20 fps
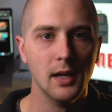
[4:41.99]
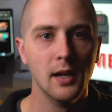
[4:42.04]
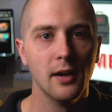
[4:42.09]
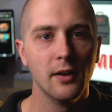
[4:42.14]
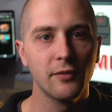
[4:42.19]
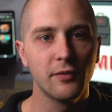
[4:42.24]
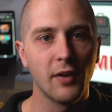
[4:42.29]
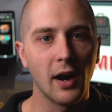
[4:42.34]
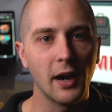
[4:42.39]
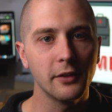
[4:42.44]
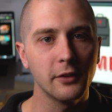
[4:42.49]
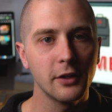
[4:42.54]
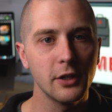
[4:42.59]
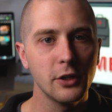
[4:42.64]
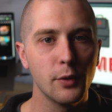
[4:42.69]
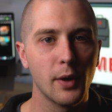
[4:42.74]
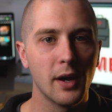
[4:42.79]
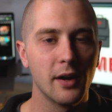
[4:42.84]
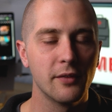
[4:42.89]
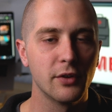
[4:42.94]
Finally,
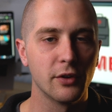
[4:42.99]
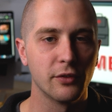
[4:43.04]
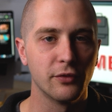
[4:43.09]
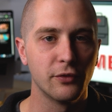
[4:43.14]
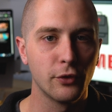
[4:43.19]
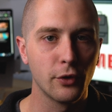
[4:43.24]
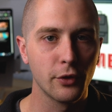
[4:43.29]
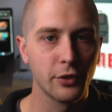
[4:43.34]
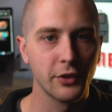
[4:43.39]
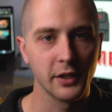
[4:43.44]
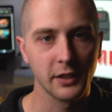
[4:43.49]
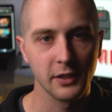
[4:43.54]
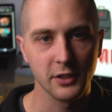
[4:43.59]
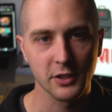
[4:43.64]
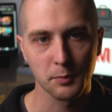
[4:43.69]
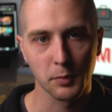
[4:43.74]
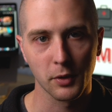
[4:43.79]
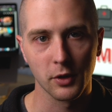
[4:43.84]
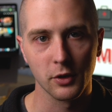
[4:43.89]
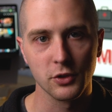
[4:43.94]
you have your full thickness
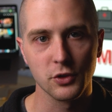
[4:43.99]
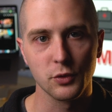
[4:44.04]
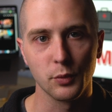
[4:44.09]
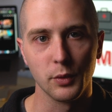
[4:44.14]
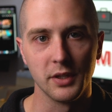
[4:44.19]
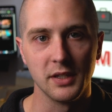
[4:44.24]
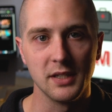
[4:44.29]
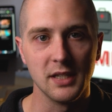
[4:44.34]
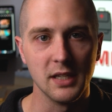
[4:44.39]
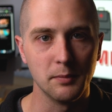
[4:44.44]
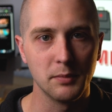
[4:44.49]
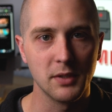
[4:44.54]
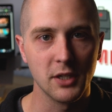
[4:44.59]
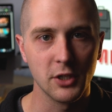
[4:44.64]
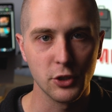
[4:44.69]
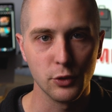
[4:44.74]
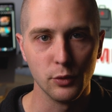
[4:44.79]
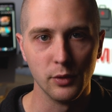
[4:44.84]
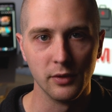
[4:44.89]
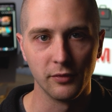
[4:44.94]
burns with deep
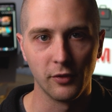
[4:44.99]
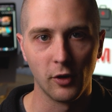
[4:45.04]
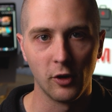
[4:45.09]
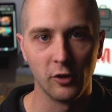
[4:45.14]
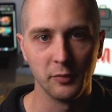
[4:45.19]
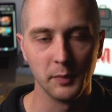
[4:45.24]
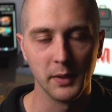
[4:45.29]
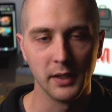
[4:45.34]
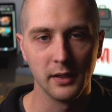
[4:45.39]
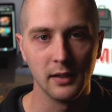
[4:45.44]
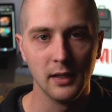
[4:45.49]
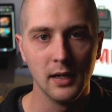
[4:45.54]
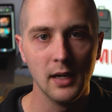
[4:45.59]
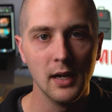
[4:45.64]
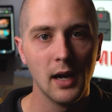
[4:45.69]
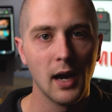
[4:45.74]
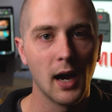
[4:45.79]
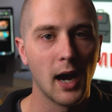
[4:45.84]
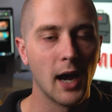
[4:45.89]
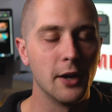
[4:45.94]
tissue involvement.
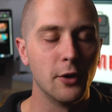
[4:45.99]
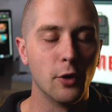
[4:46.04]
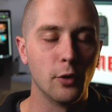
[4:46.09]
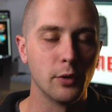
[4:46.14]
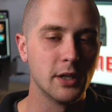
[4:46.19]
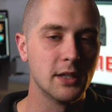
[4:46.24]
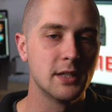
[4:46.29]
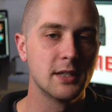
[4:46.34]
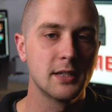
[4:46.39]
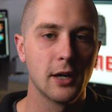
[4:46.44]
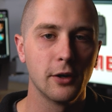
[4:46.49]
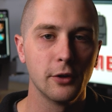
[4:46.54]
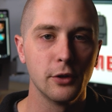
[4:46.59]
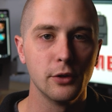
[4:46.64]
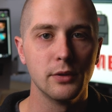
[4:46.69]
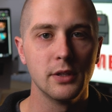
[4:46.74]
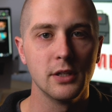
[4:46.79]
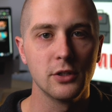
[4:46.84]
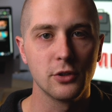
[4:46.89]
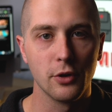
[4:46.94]
I don't need to tell
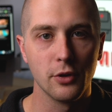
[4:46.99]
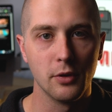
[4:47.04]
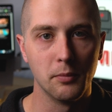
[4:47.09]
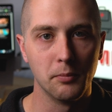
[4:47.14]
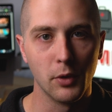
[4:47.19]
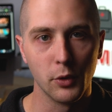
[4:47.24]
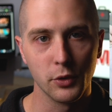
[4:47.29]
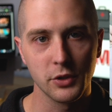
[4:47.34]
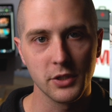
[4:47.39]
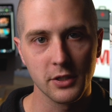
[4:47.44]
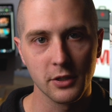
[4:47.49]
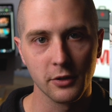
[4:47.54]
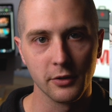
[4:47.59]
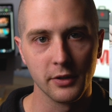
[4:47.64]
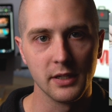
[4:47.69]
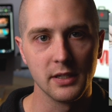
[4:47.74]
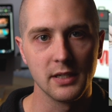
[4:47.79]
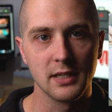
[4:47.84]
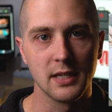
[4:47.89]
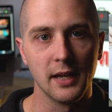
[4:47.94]
you these are the most
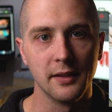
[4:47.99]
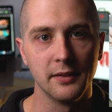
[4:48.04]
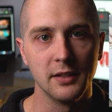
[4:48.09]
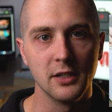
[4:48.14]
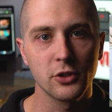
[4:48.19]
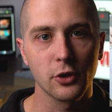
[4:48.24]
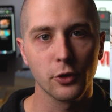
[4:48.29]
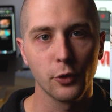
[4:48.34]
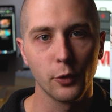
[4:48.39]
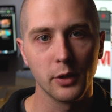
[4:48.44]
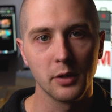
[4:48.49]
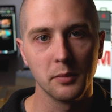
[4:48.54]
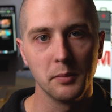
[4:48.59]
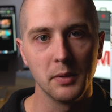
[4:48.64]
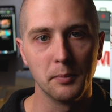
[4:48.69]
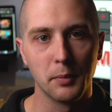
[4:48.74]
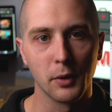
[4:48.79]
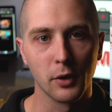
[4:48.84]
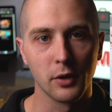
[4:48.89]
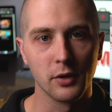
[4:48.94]
serious, and these are going to be
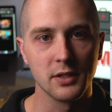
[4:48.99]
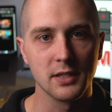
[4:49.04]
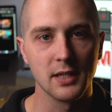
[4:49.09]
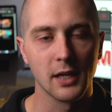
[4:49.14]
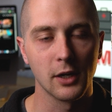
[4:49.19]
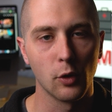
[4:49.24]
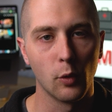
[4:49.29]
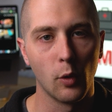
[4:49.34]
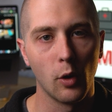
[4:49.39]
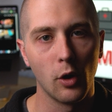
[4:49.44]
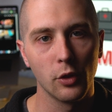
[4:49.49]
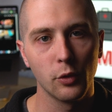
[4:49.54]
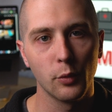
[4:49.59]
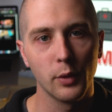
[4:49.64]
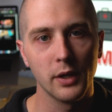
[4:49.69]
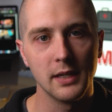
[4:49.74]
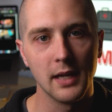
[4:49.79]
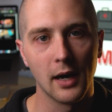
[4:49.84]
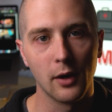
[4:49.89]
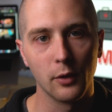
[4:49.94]
burns that go all the
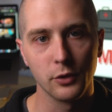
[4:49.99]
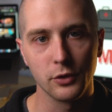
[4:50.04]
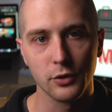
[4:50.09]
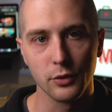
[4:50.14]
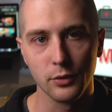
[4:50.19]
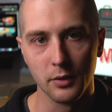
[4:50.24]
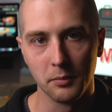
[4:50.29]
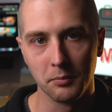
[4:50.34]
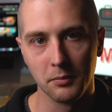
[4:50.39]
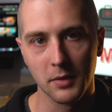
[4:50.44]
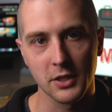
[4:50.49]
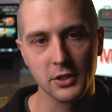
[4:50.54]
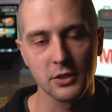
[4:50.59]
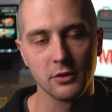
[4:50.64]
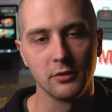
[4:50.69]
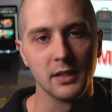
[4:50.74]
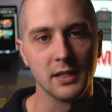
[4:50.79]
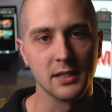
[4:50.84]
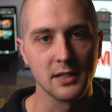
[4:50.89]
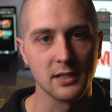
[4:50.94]
way down to the
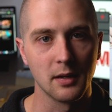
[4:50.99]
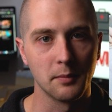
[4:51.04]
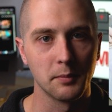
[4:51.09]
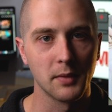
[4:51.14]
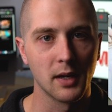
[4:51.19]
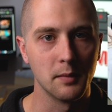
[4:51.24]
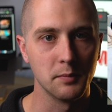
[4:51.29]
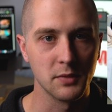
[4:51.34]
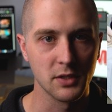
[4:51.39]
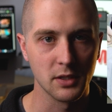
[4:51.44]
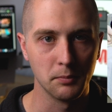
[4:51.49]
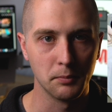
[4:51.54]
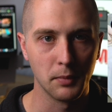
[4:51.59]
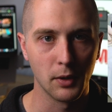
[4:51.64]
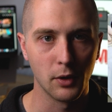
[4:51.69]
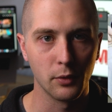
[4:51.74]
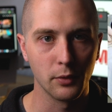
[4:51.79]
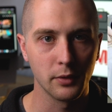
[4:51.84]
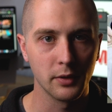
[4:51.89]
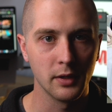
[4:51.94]
muscle and sometimes the
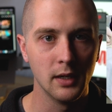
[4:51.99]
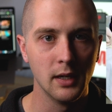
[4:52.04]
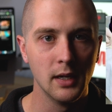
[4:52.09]
bone.